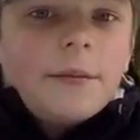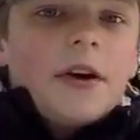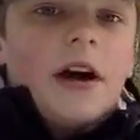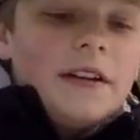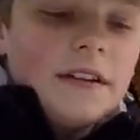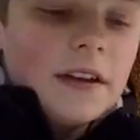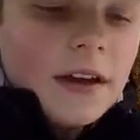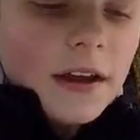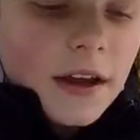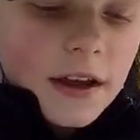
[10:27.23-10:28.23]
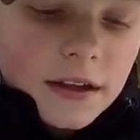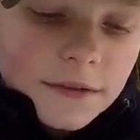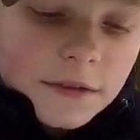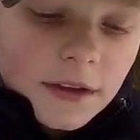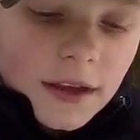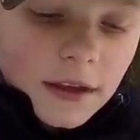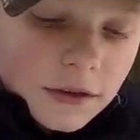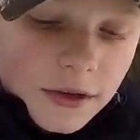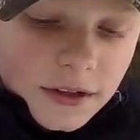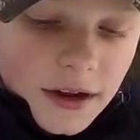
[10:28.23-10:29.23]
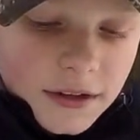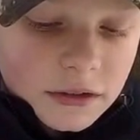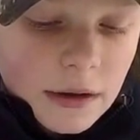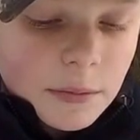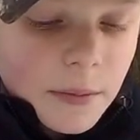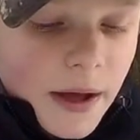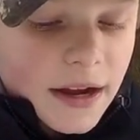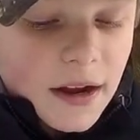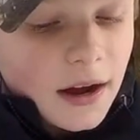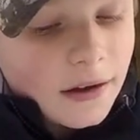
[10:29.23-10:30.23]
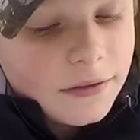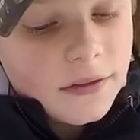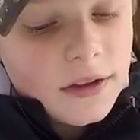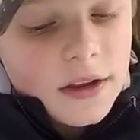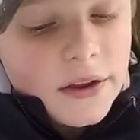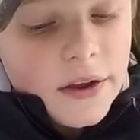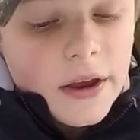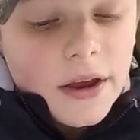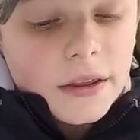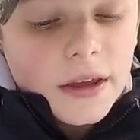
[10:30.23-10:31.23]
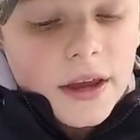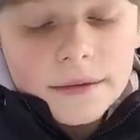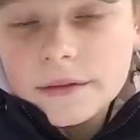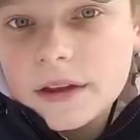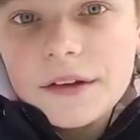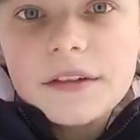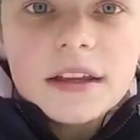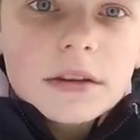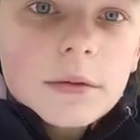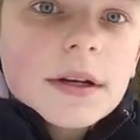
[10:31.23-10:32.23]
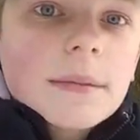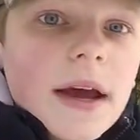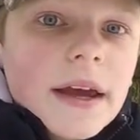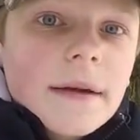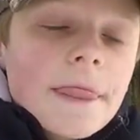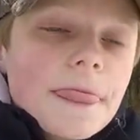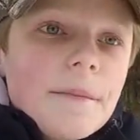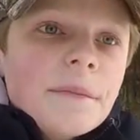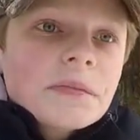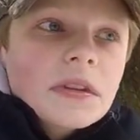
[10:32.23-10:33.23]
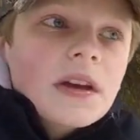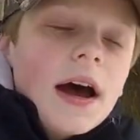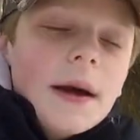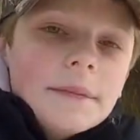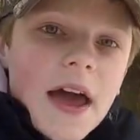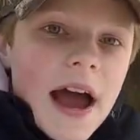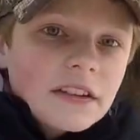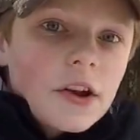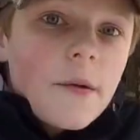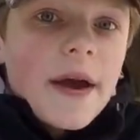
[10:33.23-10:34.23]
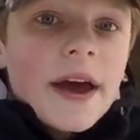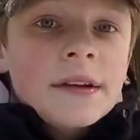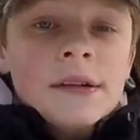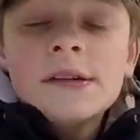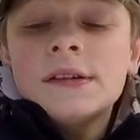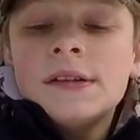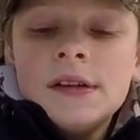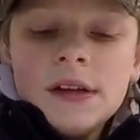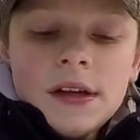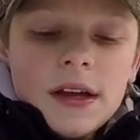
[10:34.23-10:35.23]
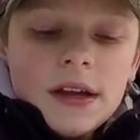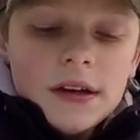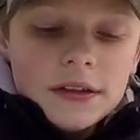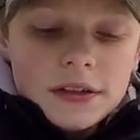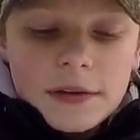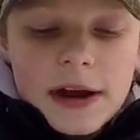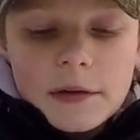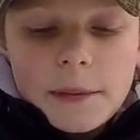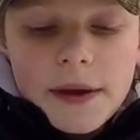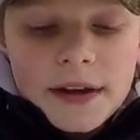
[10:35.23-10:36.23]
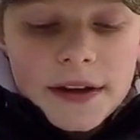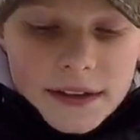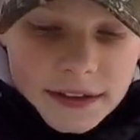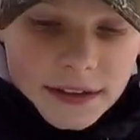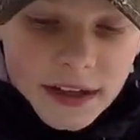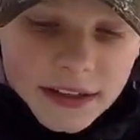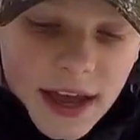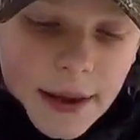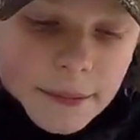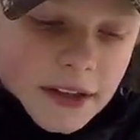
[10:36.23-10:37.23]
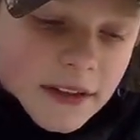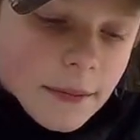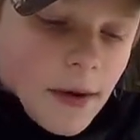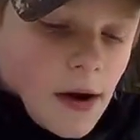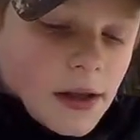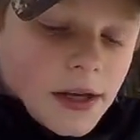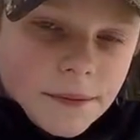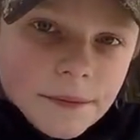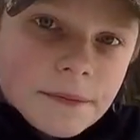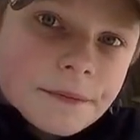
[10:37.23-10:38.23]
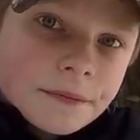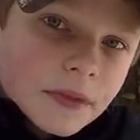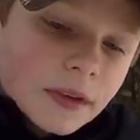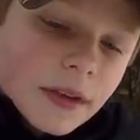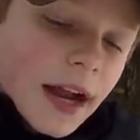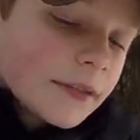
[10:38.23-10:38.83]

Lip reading: rods, and you just gotta scrape the black off. And then it was like the one in my tactical pen or survival pen. It's just like that, but it's smaller, and that's